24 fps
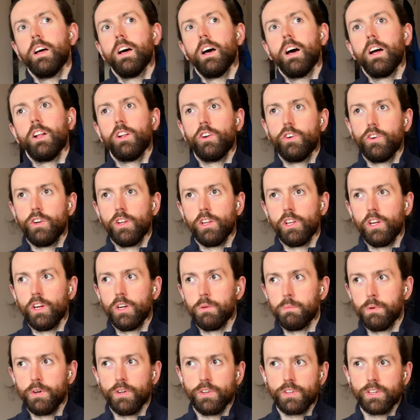I learned a lot
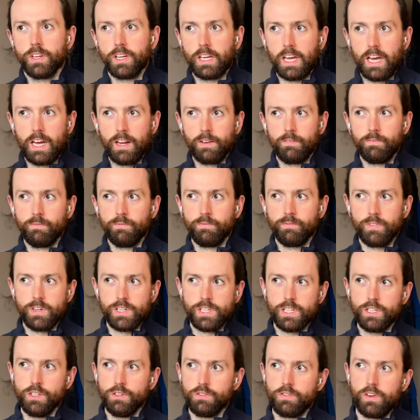about, again,
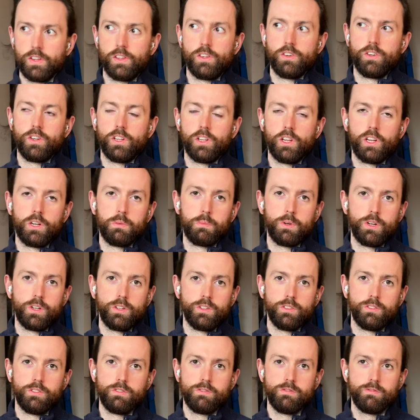myself. I learned a lot about
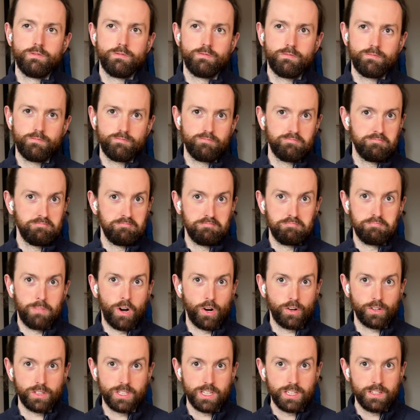
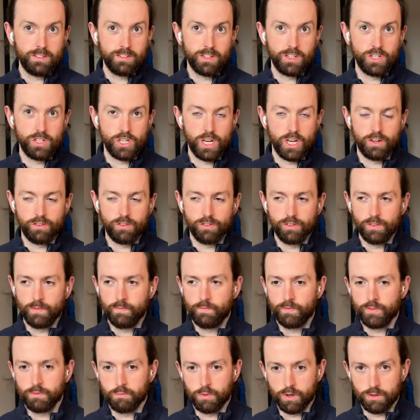marketing in general,
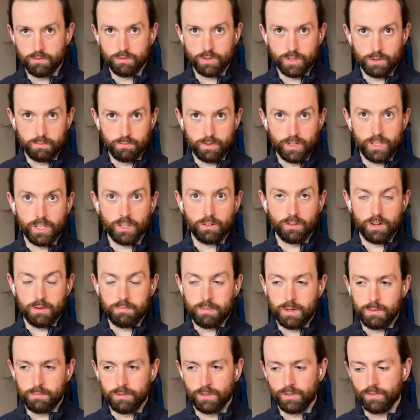worked with some really great
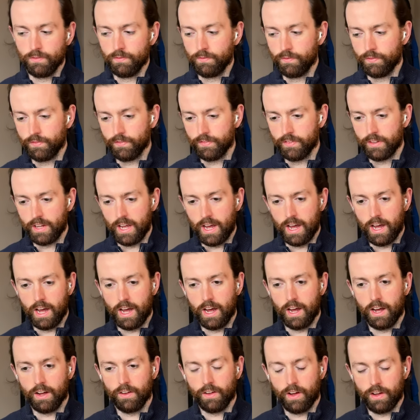people.
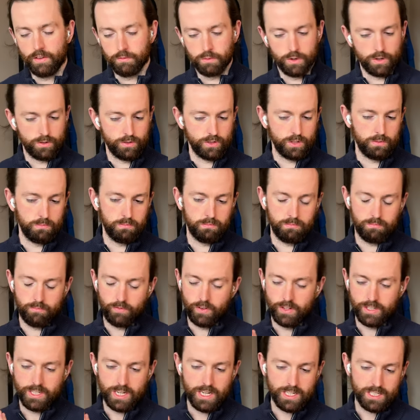I worked with some
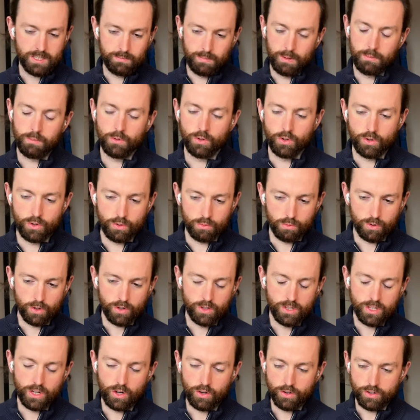fantastic people who were
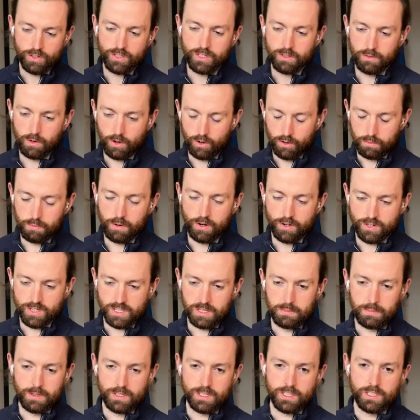in other parts of the
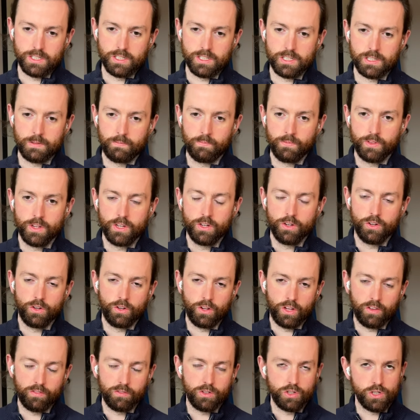business, who
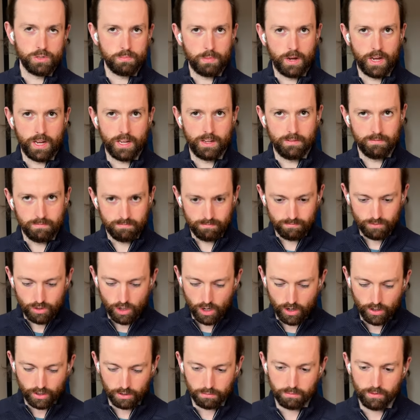even just by
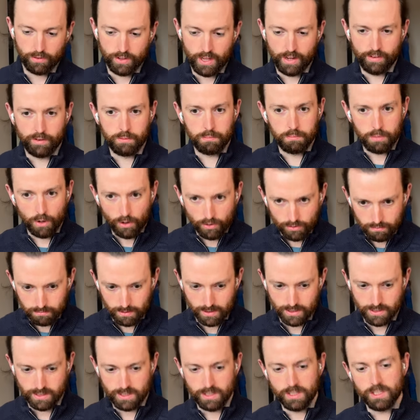talking with them about
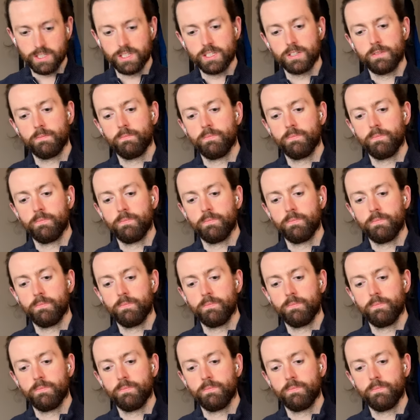business,